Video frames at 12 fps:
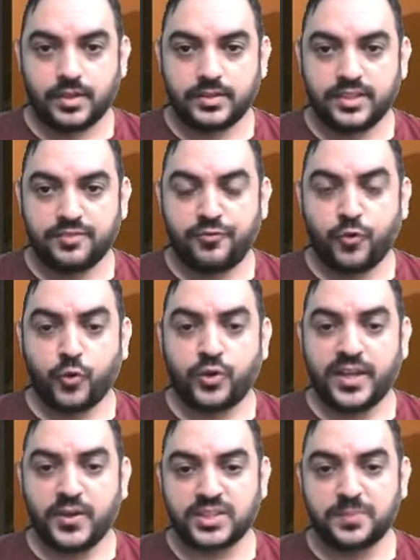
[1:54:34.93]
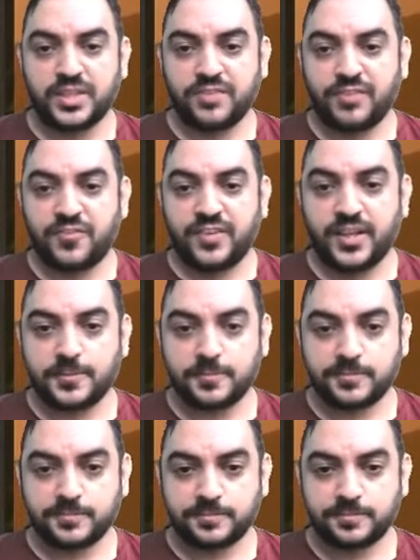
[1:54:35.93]
I think 14 or something we have done.
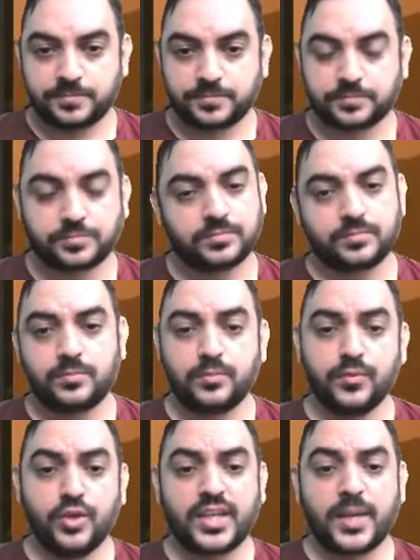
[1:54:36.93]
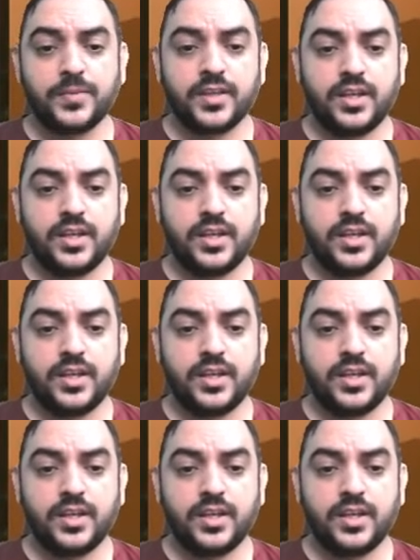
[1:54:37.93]
Okay,